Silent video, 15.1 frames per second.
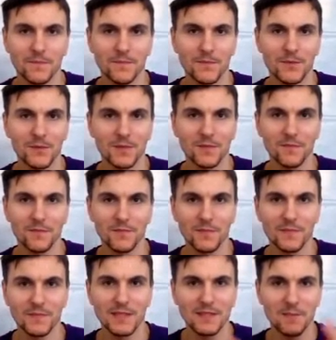sort of
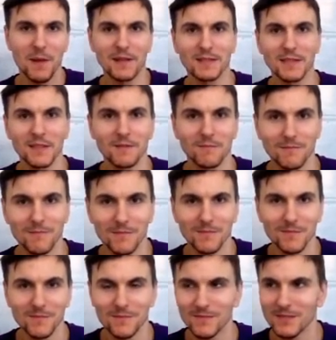systematic,
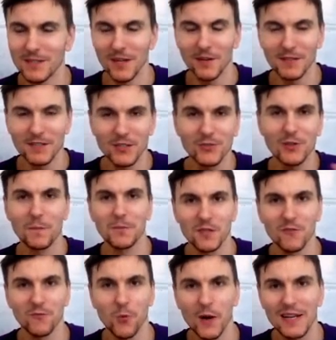
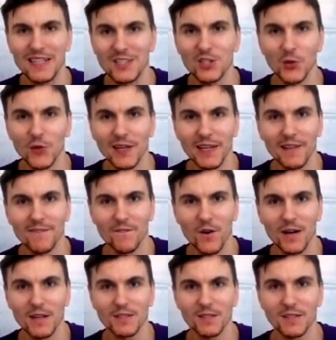description of what he's doing in
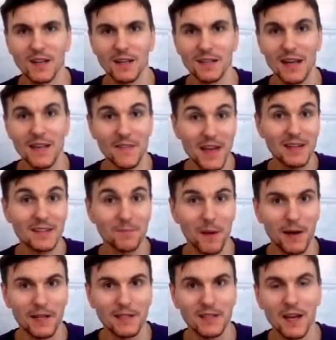French and then
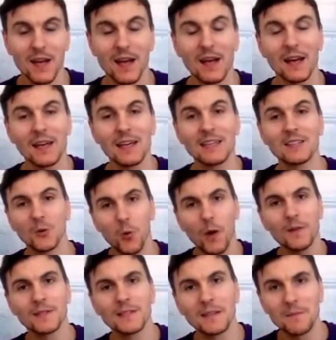Spanish. He's
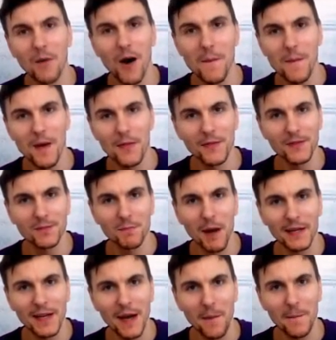quoting my methods
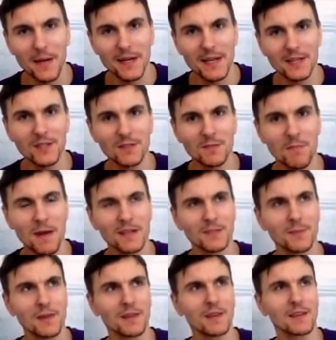back at me, and it just
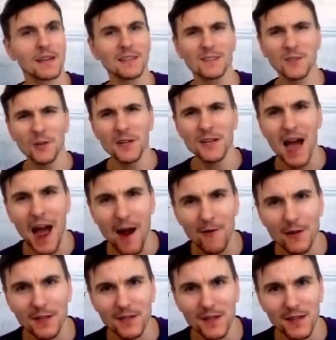makes me think, it's not an
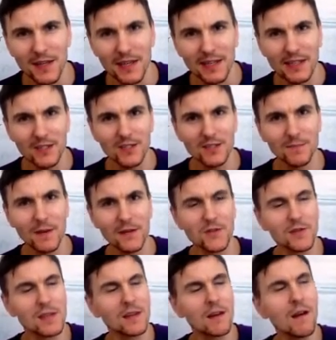arrogant thing, it just
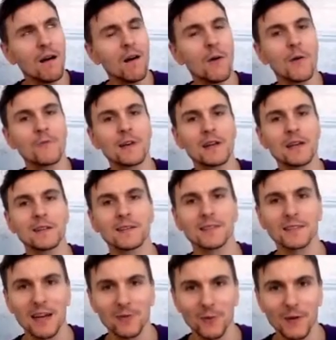makes you think, oh, I really
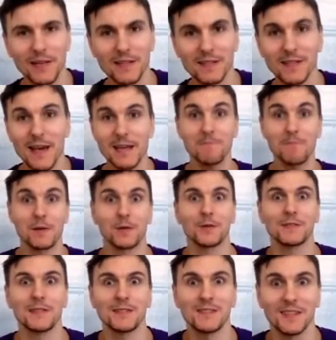understand what he's saying,
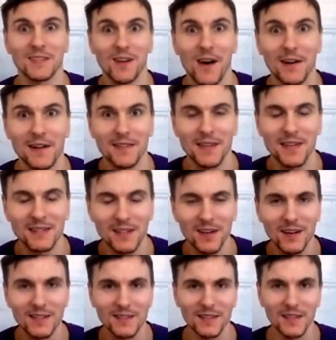because it's the kind of thing that
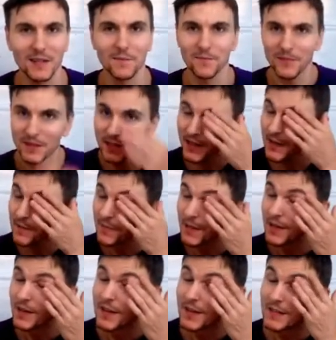I say, okay?
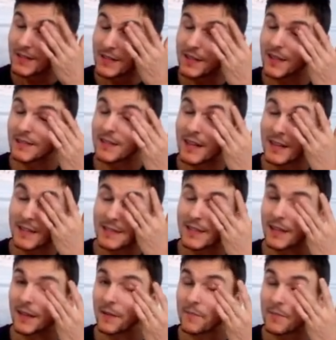So that's the next
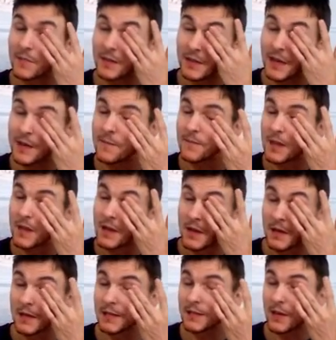thing, okay?
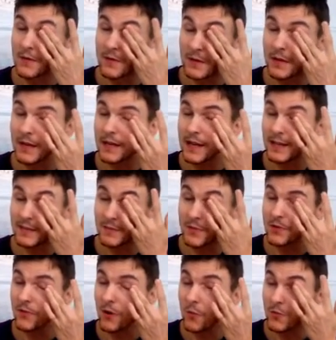So let's
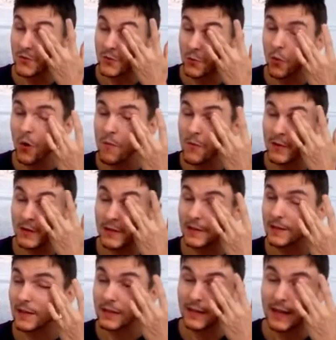move on to one more
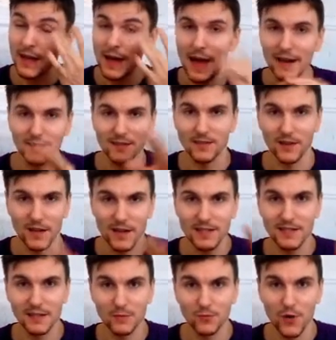little
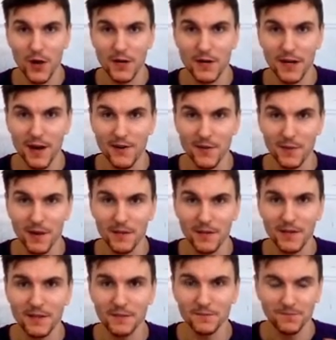exercise, little rundown about
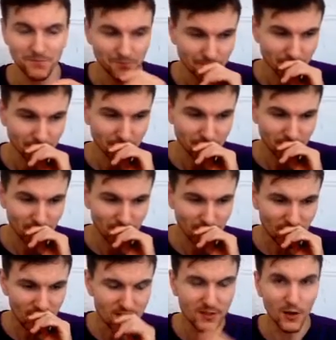this.
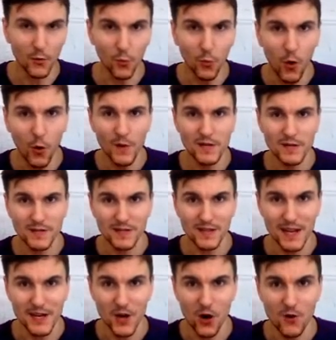So
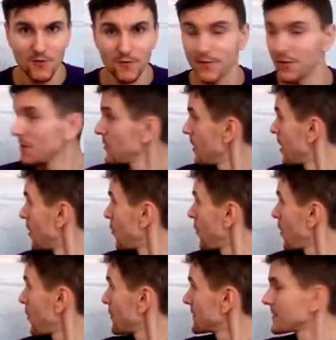in overview,
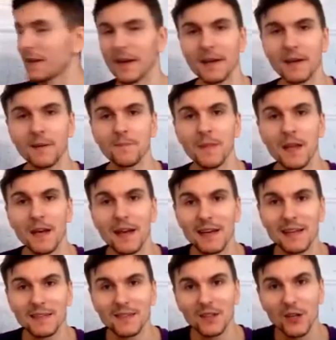what we're saying
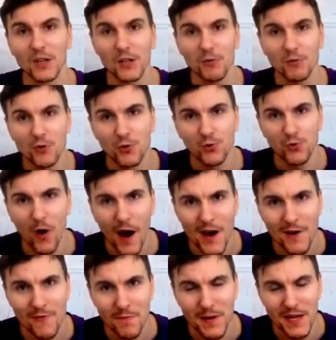is that you try
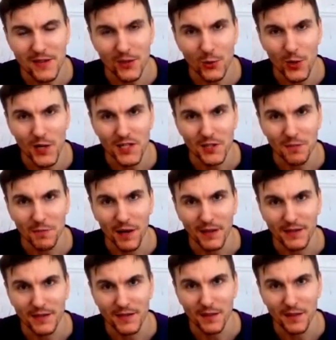and repeat the question back to